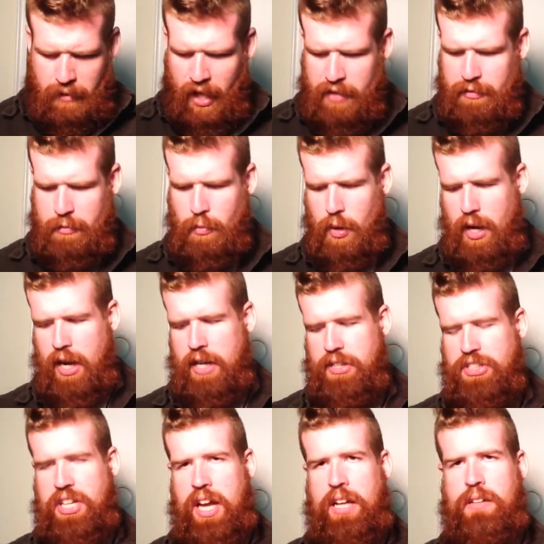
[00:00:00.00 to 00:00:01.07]
from what I
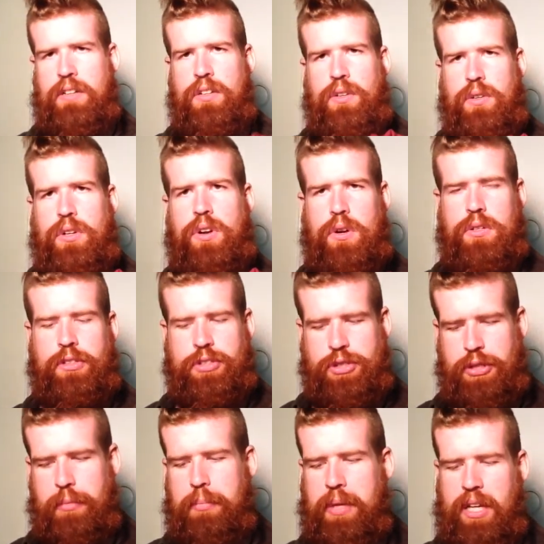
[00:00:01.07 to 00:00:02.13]
understand, your Kyrtle
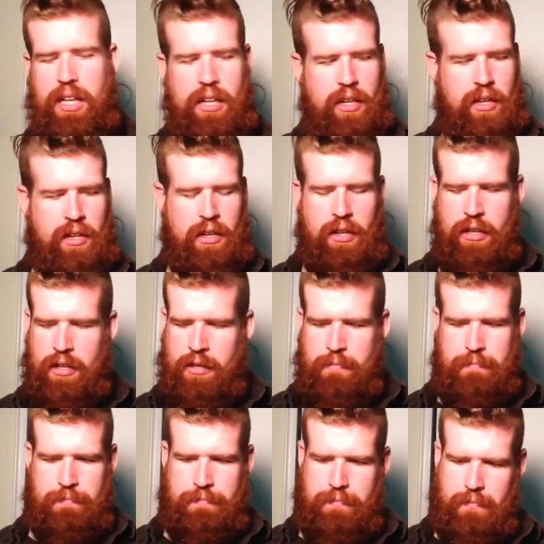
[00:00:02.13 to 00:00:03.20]
should be,
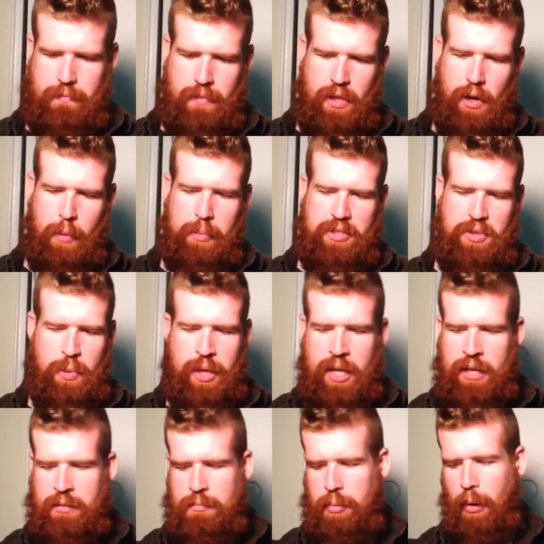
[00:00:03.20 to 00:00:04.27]

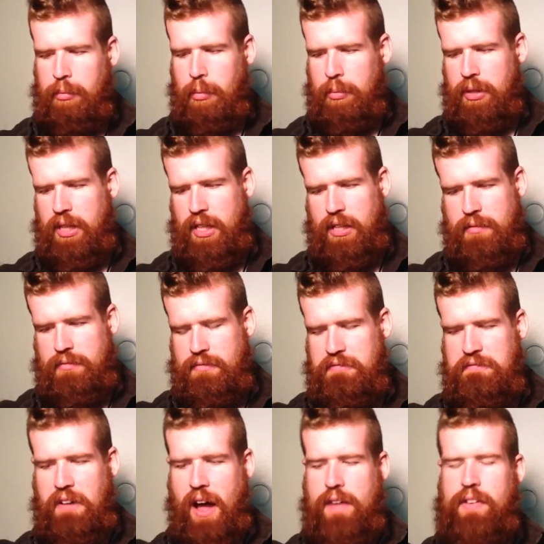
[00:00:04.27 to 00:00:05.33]
between probably
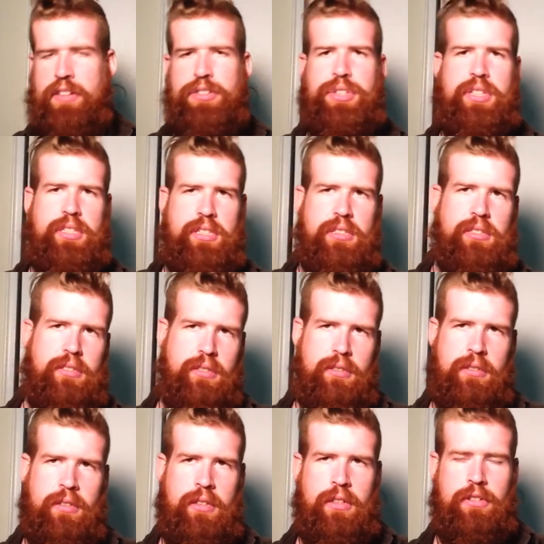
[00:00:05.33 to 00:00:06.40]
5 inches
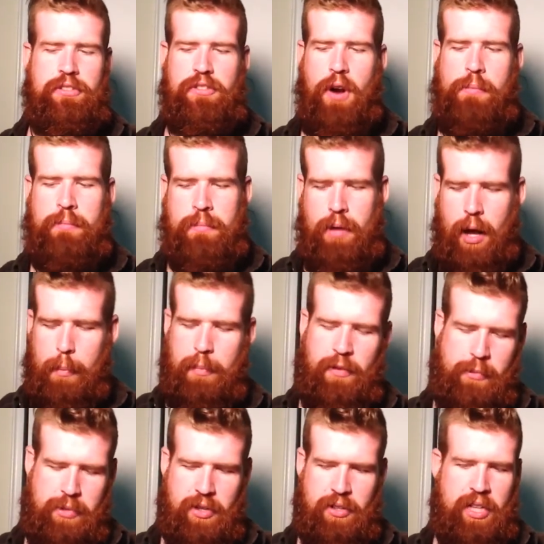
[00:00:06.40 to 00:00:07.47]
up
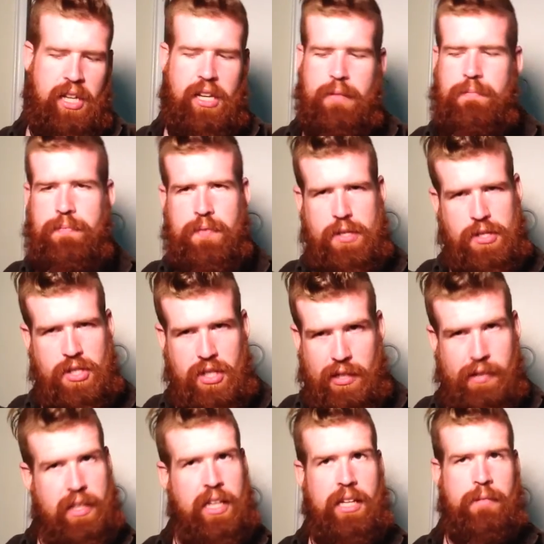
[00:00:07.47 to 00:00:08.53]
from your knee to your
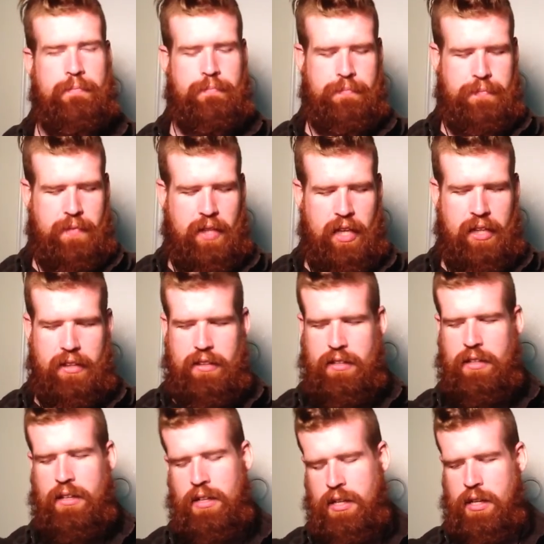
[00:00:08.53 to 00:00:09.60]
knee
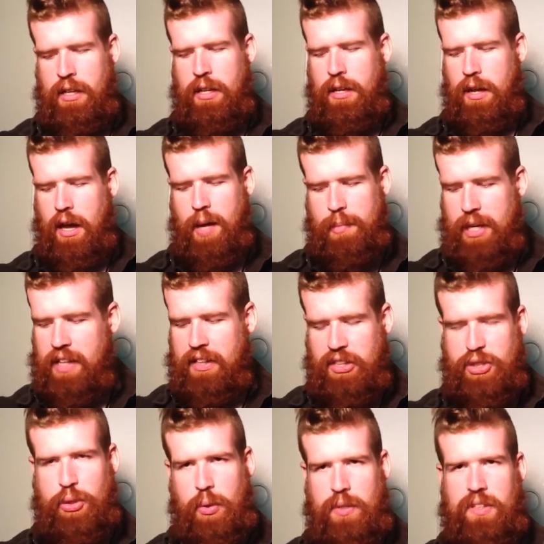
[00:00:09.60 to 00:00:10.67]
length. Anything
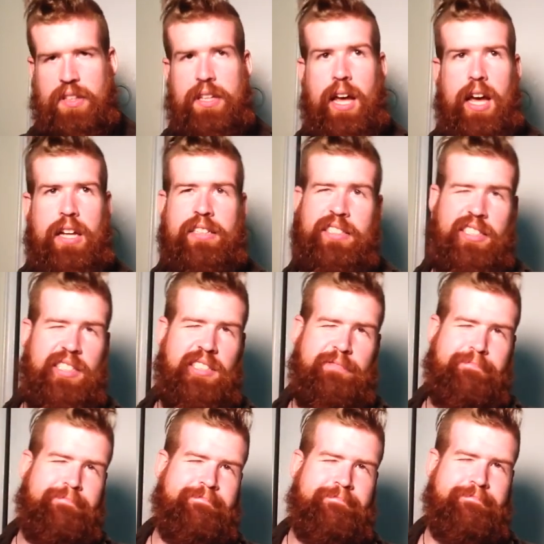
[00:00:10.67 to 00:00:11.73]
shorter than that is
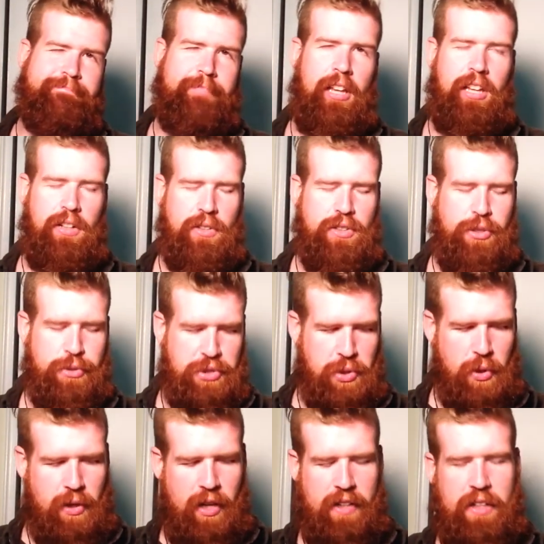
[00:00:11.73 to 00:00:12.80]
a little too
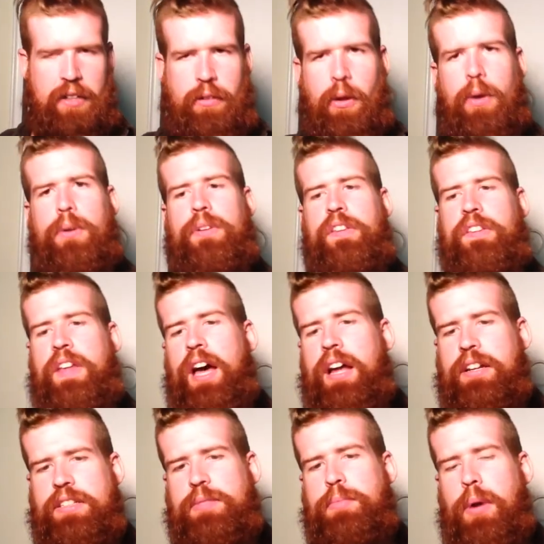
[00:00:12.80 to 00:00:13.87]
short, and anything longer than that
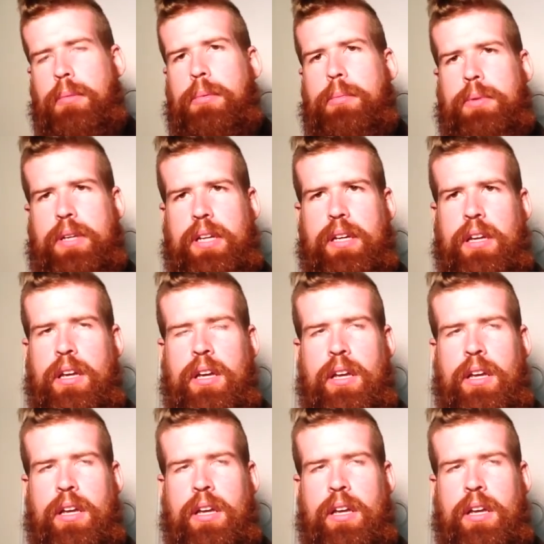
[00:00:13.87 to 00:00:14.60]
is probably